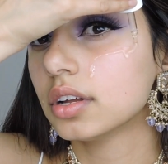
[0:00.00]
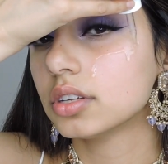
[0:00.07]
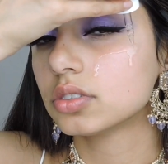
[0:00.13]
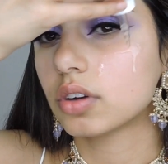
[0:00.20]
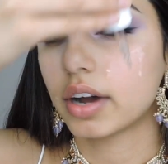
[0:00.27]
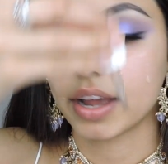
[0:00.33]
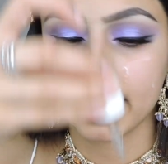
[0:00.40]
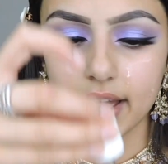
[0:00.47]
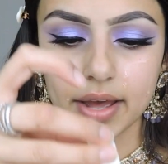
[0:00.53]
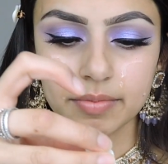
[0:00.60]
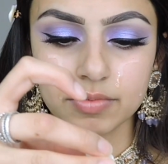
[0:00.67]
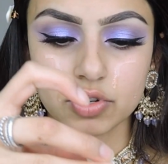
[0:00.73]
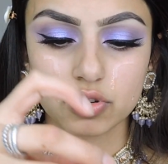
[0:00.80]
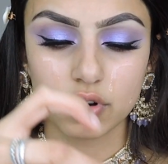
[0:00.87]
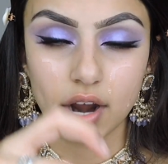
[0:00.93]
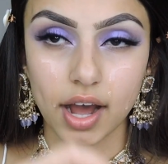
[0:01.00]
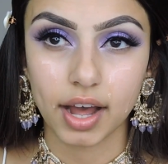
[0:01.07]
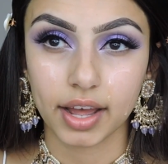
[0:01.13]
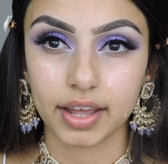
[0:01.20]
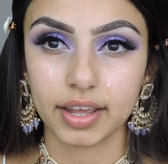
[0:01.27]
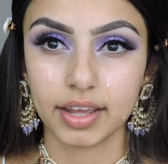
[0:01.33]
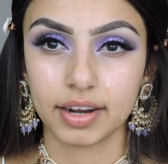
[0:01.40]
So I am
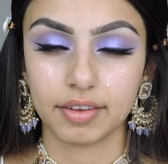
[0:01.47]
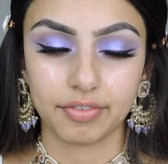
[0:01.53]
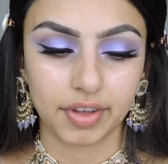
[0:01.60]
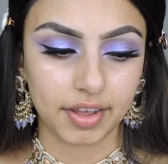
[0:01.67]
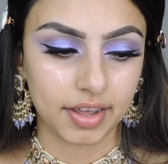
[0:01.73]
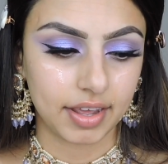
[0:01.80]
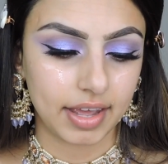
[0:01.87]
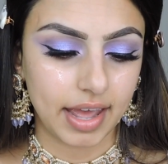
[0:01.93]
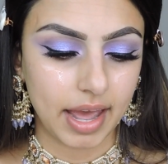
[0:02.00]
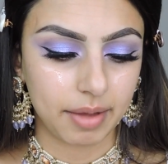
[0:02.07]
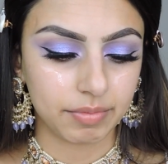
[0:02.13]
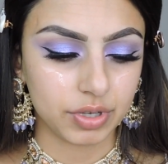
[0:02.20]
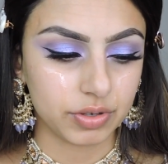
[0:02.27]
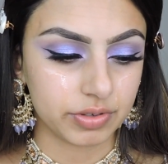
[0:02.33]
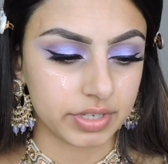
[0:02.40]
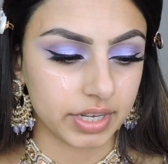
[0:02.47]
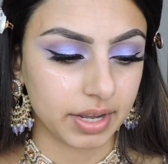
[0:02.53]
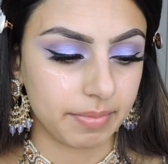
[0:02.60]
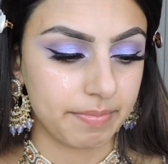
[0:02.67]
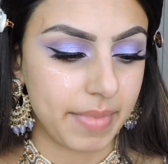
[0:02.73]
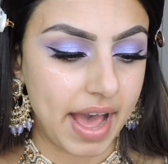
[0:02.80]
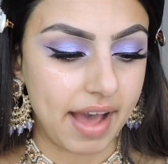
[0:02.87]
dry, and if I am using
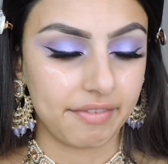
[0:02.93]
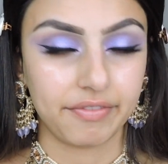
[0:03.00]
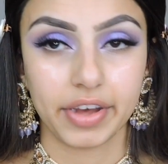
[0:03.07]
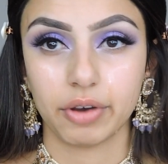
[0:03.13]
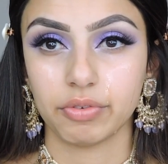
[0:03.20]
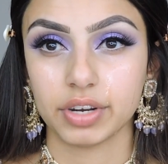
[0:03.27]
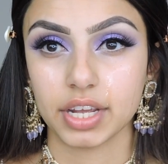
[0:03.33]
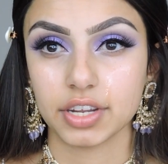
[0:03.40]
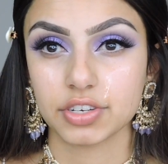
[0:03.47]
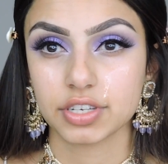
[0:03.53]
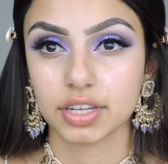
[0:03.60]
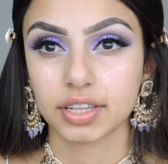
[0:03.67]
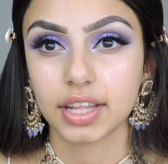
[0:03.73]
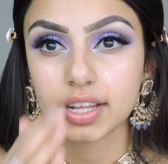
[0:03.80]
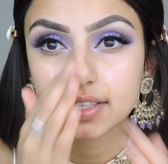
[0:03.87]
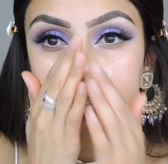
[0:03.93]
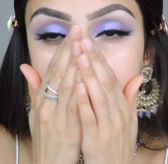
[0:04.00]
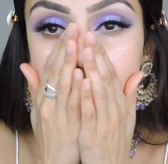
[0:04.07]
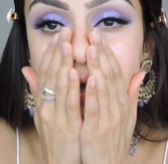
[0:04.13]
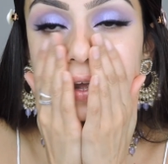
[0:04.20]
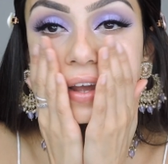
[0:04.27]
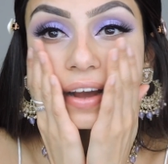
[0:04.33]
a matte foundation, let's
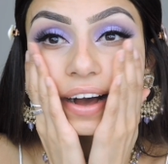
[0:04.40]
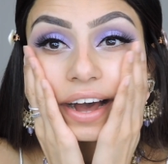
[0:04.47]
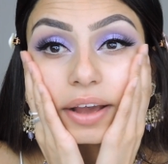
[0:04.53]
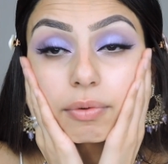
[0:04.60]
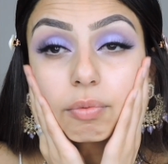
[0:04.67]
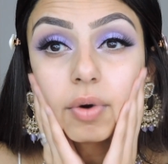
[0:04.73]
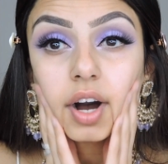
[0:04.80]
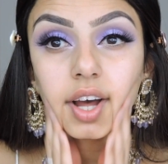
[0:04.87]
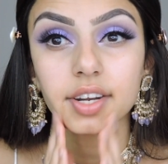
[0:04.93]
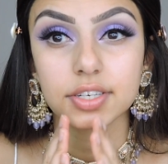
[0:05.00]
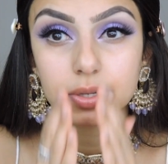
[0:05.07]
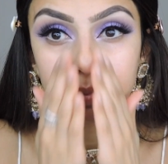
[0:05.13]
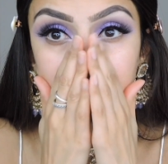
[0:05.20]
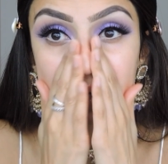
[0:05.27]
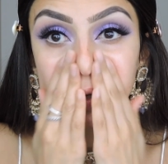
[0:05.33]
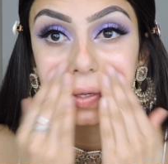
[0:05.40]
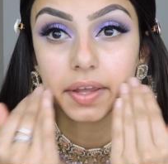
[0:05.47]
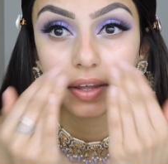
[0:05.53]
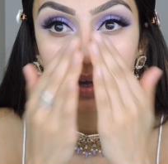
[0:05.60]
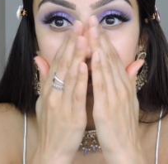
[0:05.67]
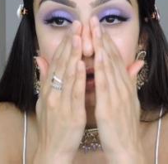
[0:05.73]
say, I want to be